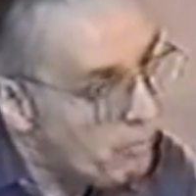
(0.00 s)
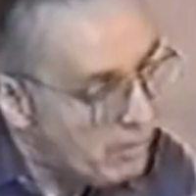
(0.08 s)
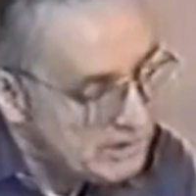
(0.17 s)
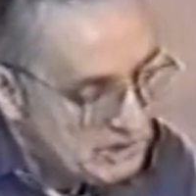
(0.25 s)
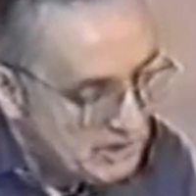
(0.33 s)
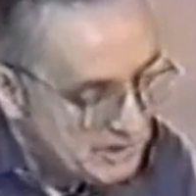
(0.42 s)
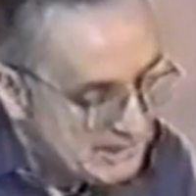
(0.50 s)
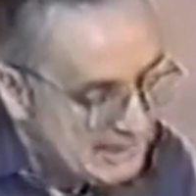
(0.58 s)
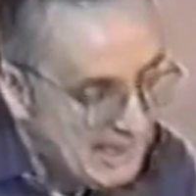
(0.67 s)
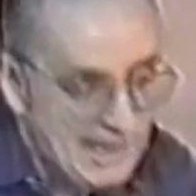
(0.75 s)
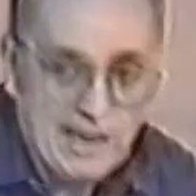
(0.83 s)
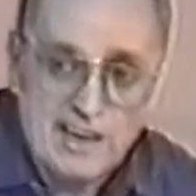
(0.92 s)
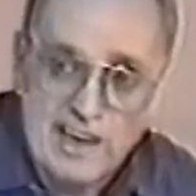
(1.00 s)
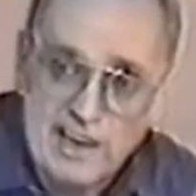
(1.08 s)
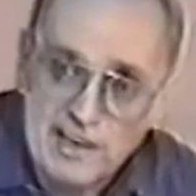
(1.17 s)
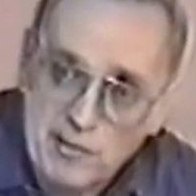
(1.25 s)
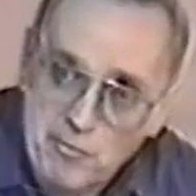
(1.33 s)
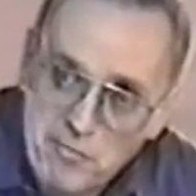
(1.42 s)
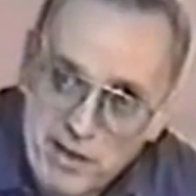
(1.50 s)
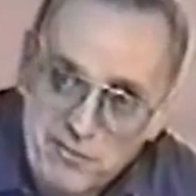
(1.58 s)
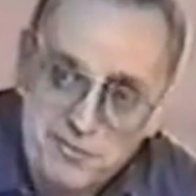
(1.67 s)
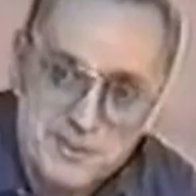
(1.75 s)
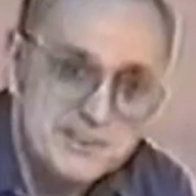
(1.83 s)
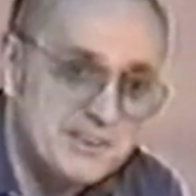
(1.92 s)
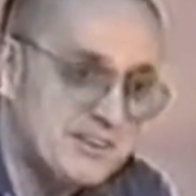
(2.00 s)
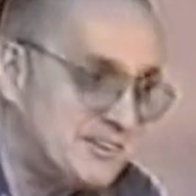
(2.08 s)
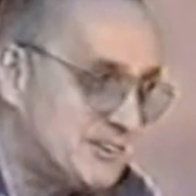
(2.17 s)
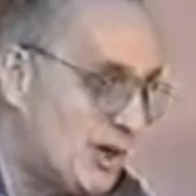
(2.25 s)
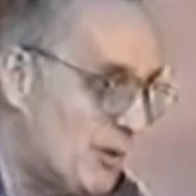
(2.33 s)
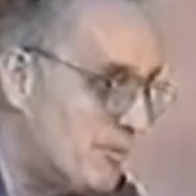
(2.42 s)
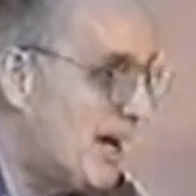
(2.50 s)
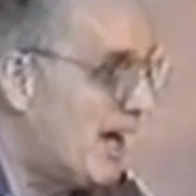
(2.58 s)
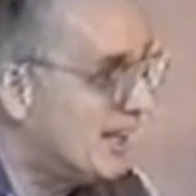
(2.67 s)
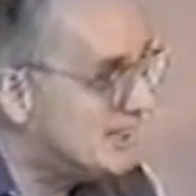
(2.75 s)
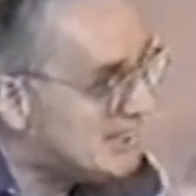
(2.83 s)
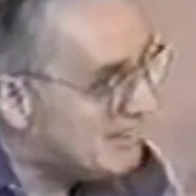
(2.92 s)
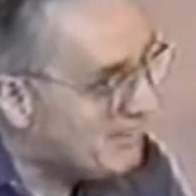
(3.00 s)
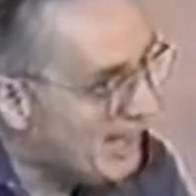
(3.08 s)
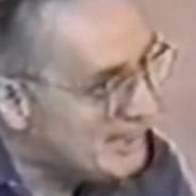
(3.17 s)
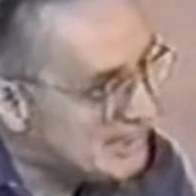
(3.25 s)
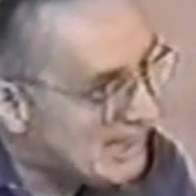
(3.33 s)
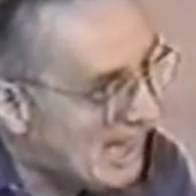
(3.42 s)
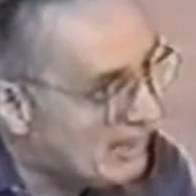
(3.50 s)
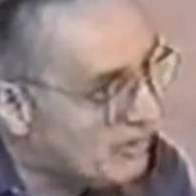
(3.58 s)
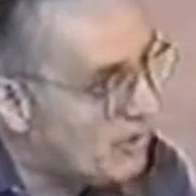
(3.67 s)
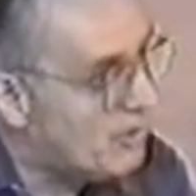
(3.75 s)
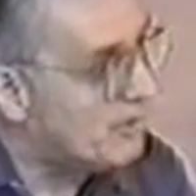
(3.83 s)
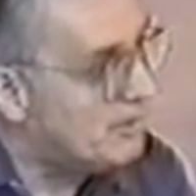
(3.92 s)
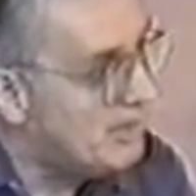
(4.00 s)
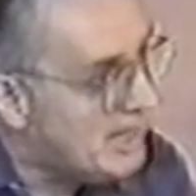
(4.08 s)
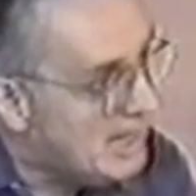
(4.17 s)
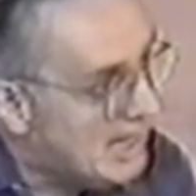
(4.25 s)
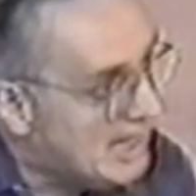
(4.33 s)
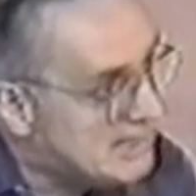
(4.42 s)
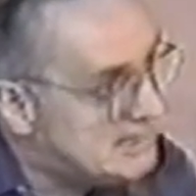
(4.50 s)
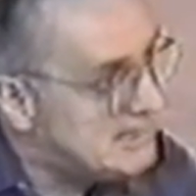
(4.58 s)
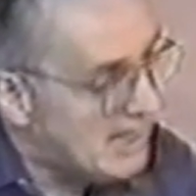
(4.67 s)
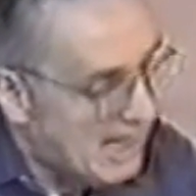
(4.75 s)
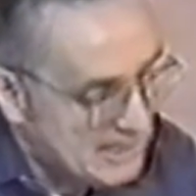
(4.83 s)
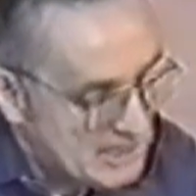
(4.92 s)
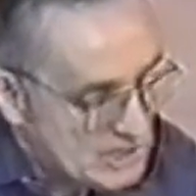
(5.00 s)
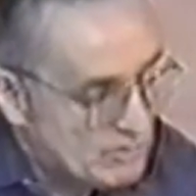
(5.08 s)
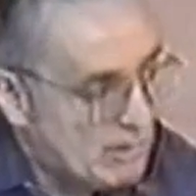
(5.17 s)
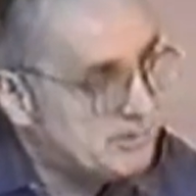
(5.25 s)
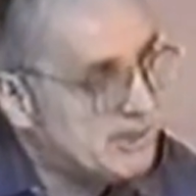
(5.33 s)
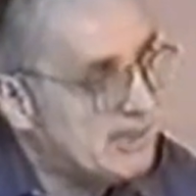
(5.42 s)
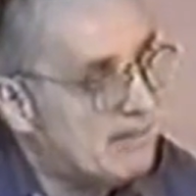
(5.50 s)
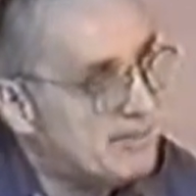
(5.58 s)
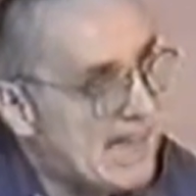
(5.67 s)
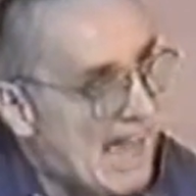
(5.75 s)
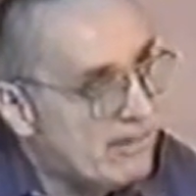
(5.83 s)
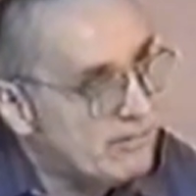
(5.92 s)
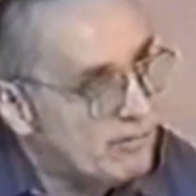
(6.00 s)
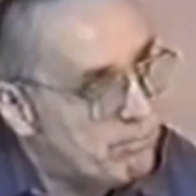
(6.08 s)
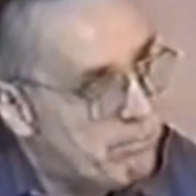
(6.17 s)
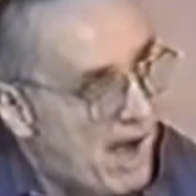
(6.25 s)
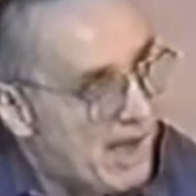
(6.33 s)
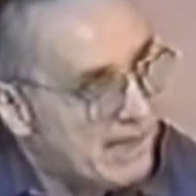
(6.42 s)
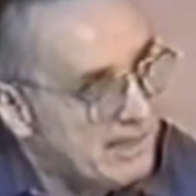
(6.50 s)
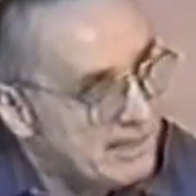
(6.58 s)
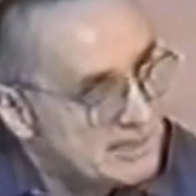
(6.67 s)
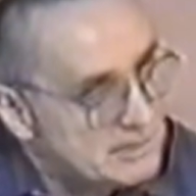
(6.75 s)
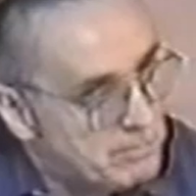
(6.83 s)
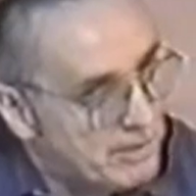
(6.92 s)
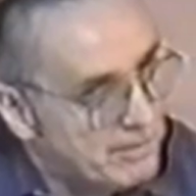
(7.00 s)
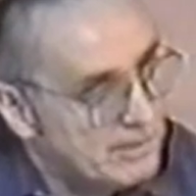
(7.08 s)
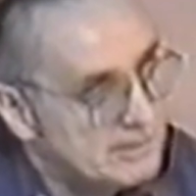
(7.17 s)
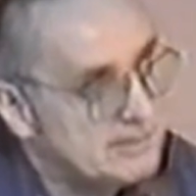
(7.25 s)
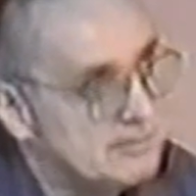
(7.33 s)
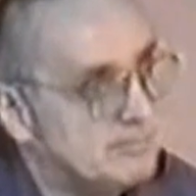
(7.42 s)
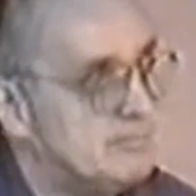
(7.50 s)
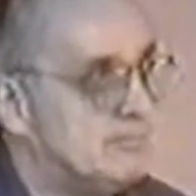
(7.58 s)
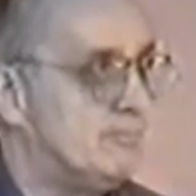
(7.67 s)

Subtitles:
What you're seeing in metaphysical terminology, ancient allegorical, is a description of an out-of-body experience.